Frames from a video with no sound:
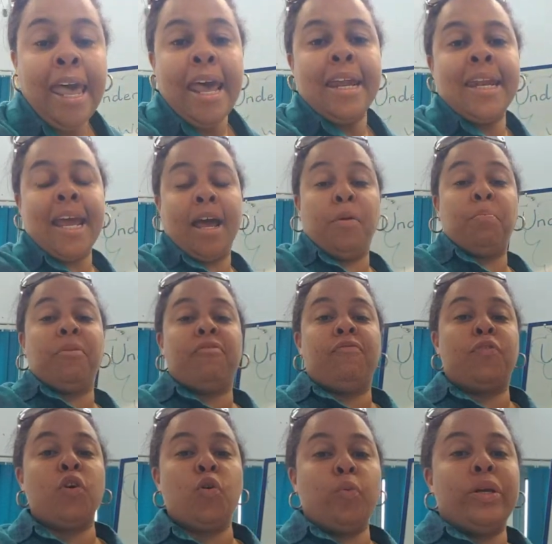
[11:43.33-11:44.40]
Now,
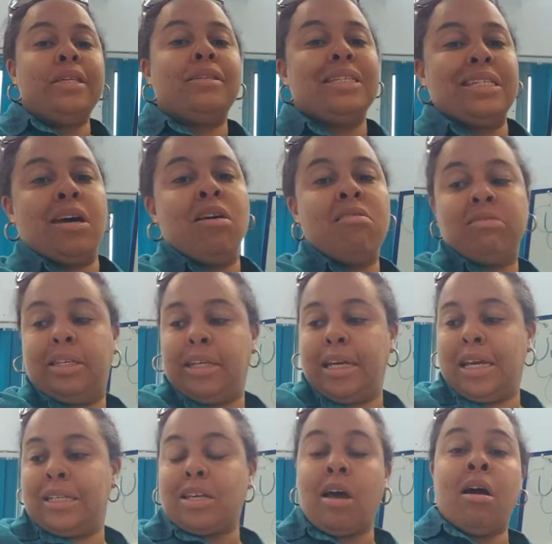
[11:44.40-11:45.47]
before we
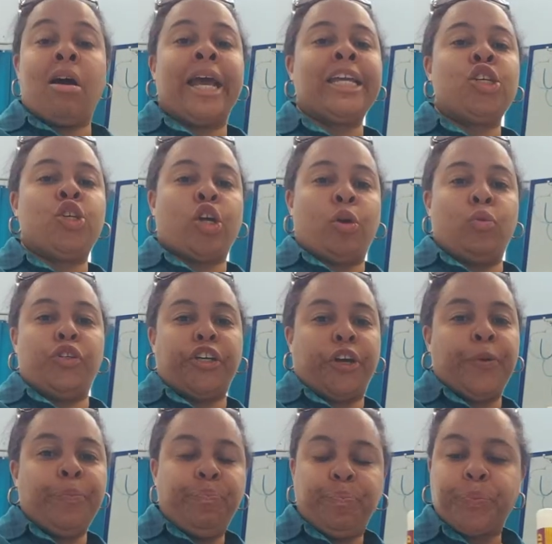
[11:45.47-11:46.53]
started, I showed
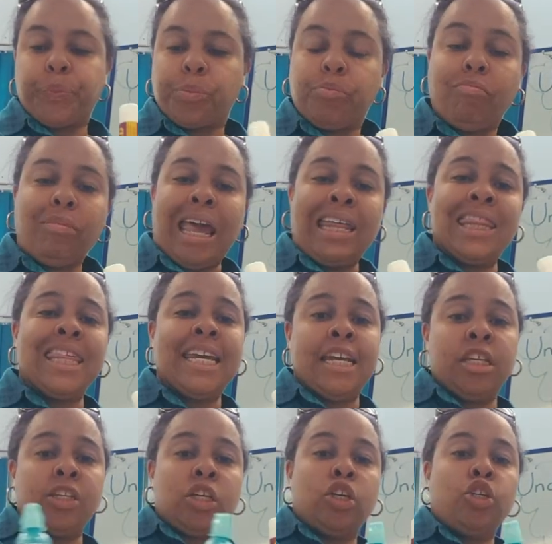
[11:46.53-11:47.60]
you
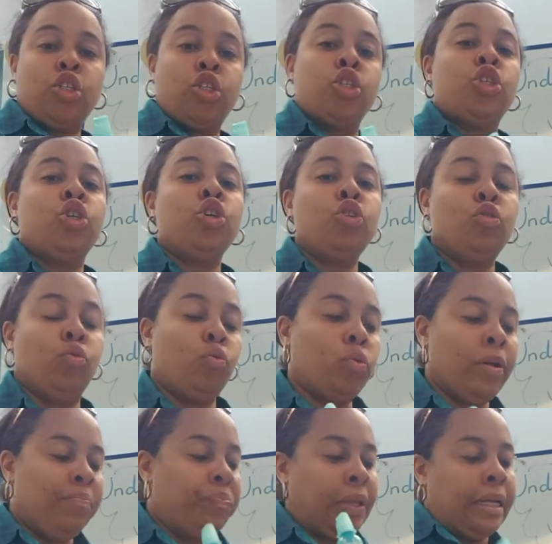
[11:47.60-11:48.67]
these
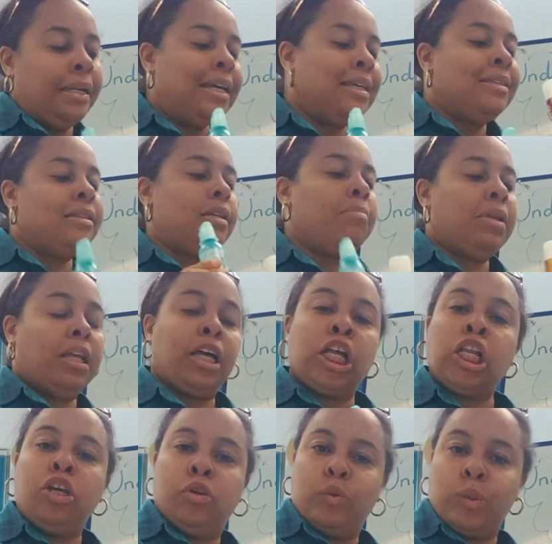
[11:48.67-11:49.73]
2 similar
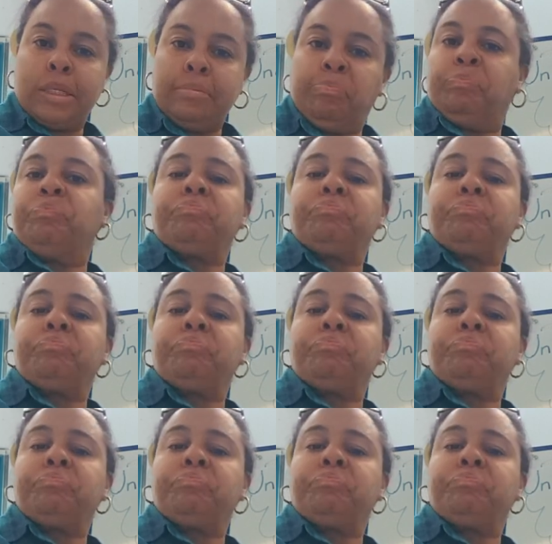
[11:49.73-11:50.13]
glues.